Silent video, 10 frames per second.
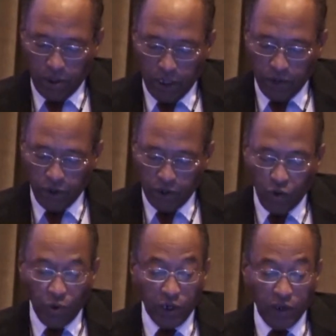under
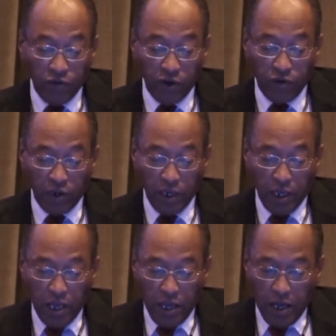colonization.
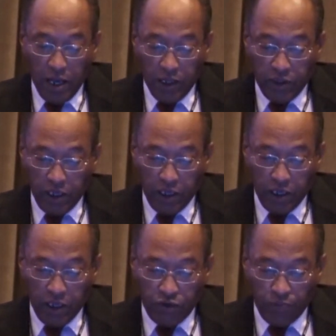
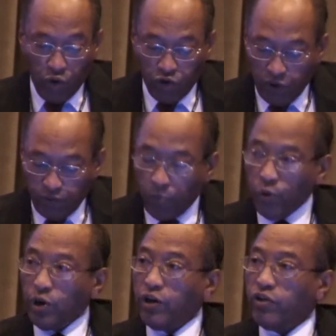The explosion of
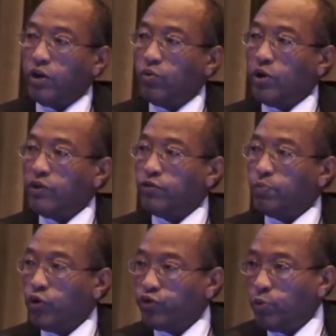population was
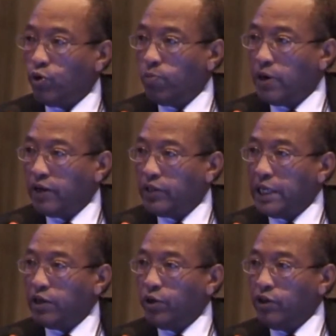possible by the
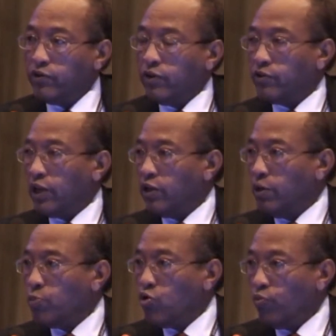increases and the
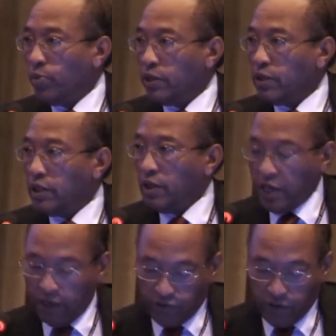improvement in
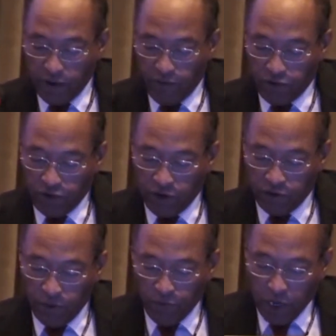health services,
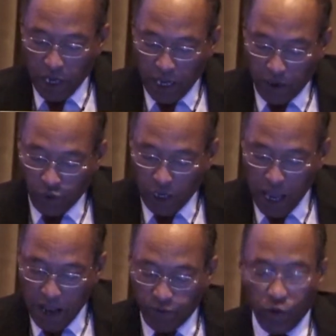and we
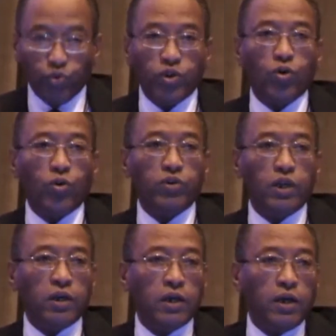have what we call the